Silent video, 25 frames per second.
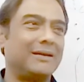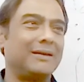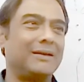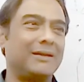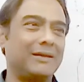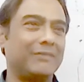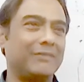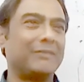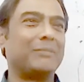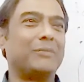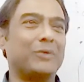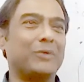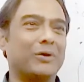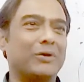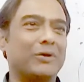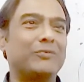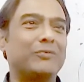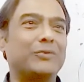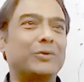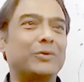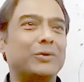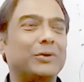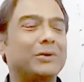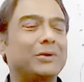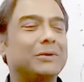Give him dog
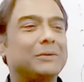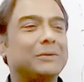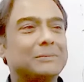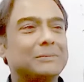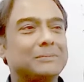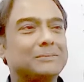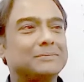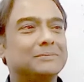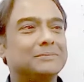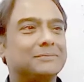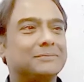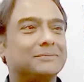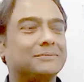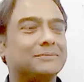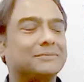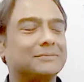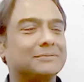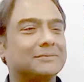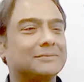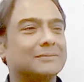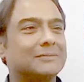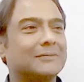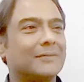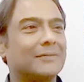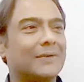food,
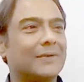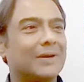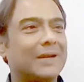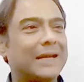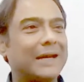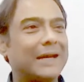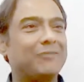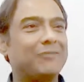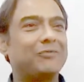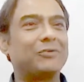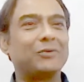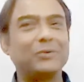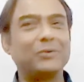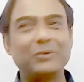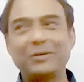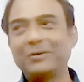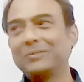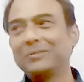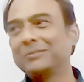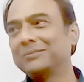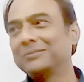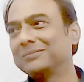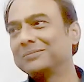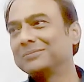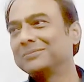cat
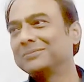food,